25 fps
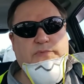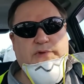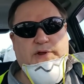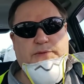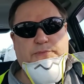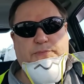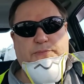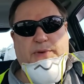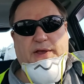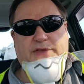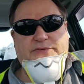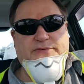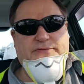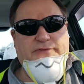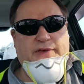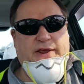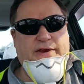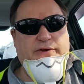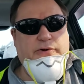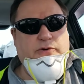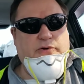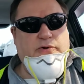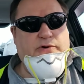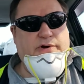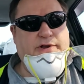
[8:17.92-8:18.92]

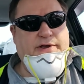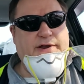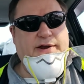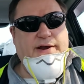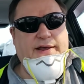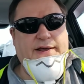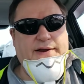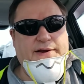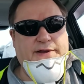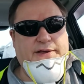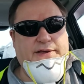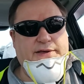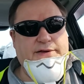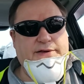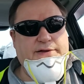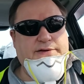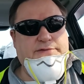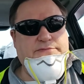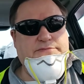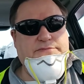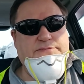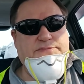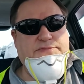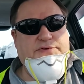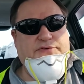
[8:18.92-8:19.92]
Pennsylvania or Connecticut.
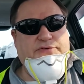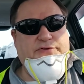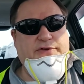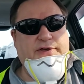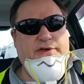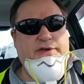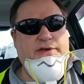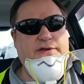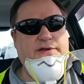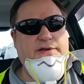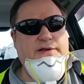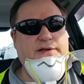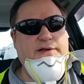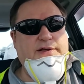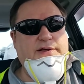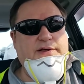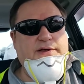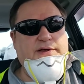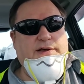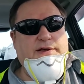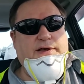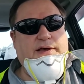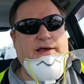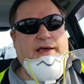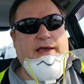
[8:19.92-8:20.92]
See,
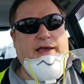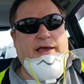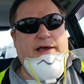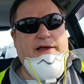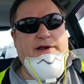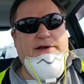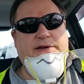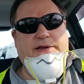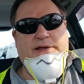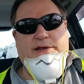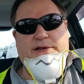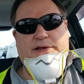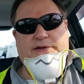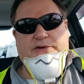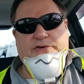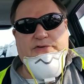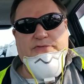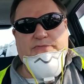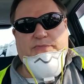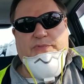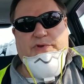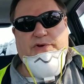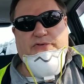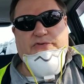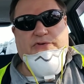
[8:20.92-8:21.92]
and
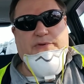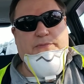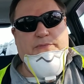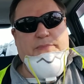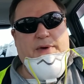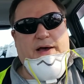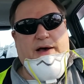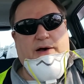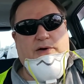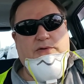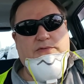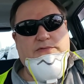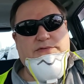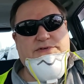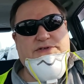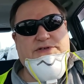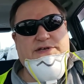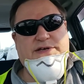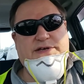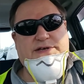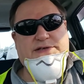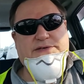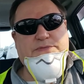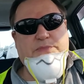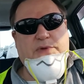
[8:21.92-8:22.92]
there's about
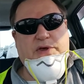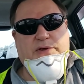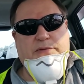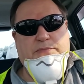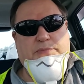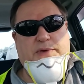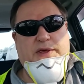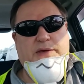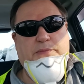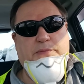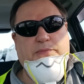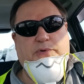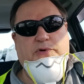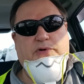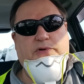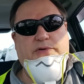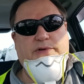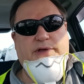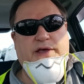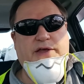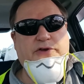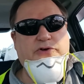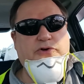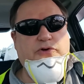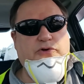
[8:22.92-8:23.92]
6 million people
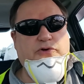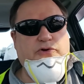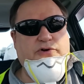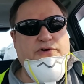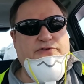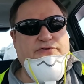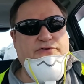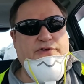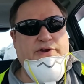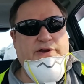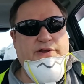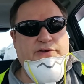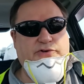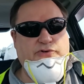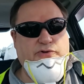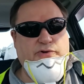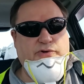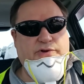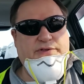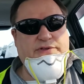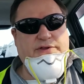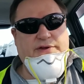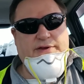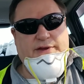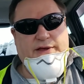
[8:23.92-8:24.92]
in New York City during
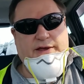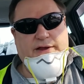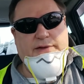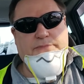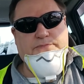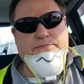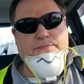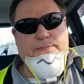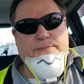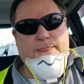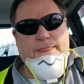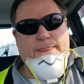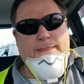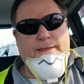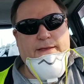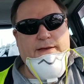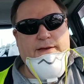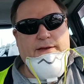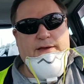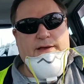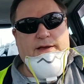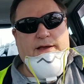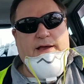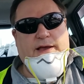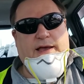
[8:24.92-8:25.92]
the day,
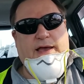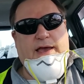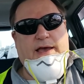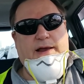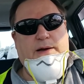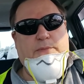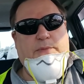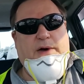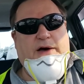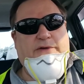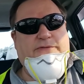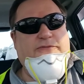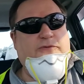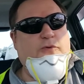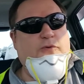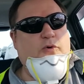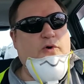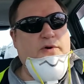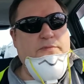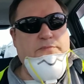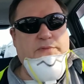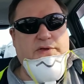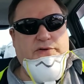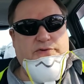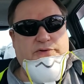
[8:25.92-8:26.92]
and about 4
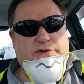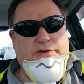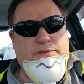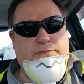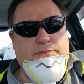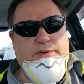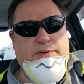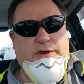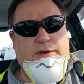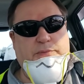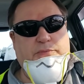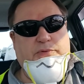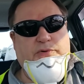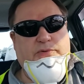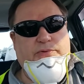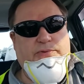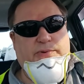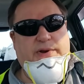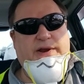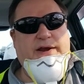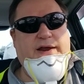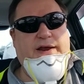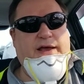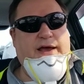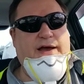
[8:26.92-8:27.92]
million people,
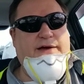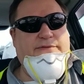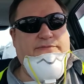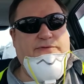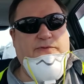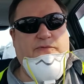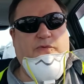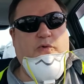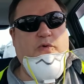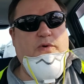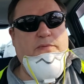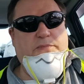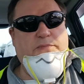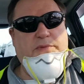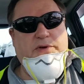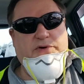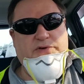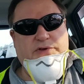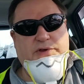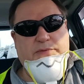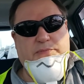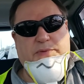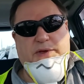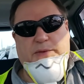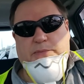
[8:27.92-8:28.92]
3.5 to 4
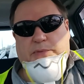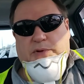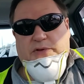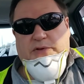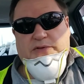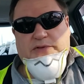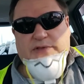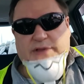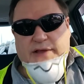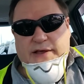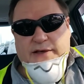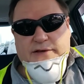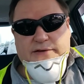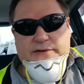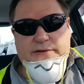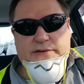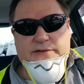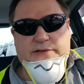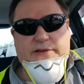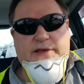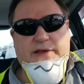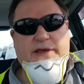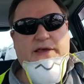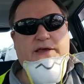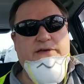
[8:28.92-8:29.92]
million people
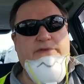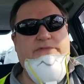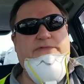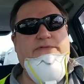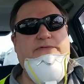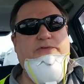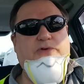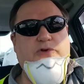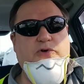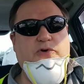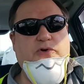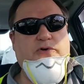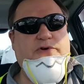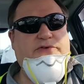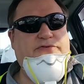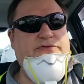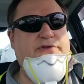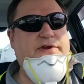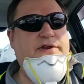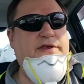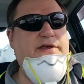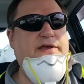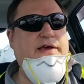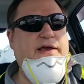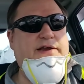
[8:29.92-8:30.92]
leave New York
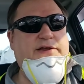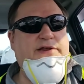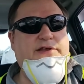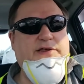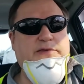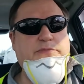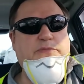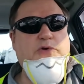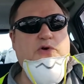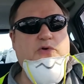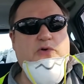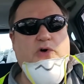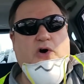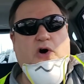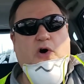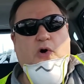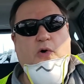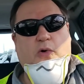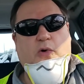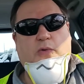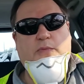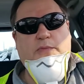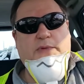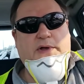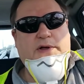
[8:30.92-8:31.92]
City and commute
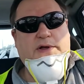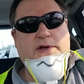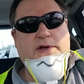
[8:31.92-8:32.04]
home